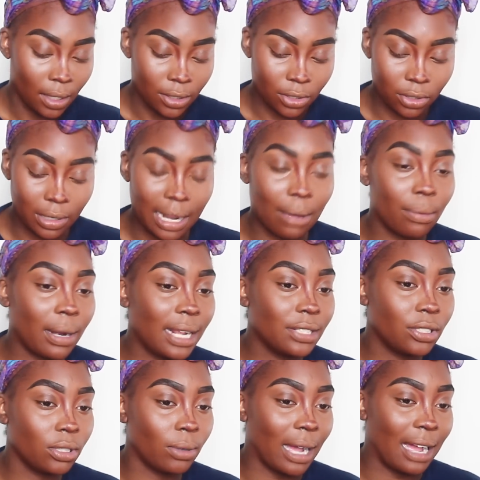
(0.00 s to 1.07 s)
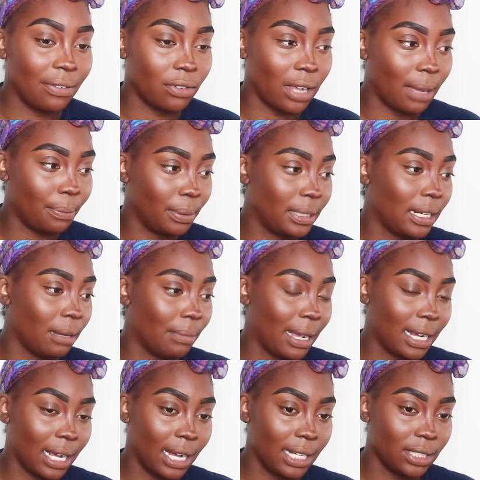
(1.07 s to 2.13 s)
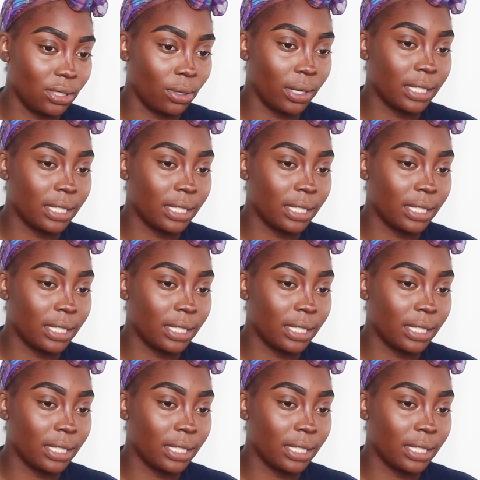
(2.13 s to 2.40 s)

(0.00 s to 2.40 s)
So now what I do after I blend out my contour,